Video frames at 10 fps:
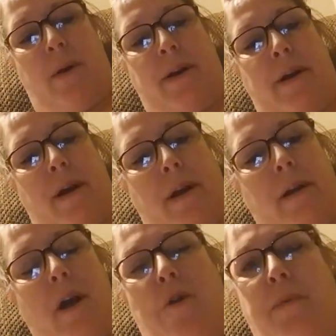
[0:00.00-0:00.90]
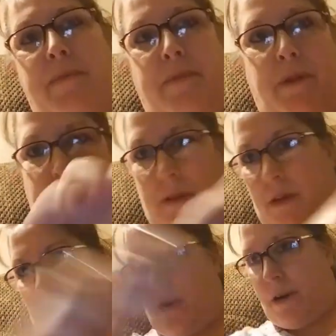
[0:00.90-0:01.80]
one day. I open the
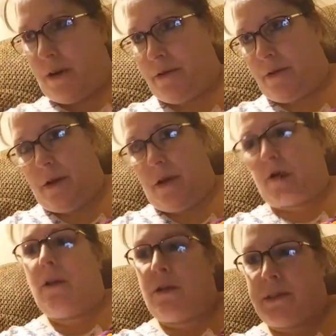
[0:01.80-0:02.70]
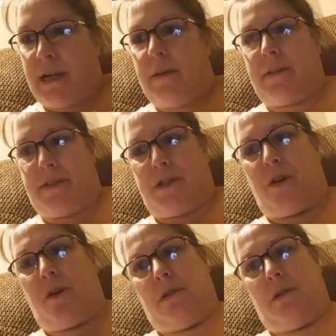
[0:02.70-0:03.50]
curtain, look down, there's a turtle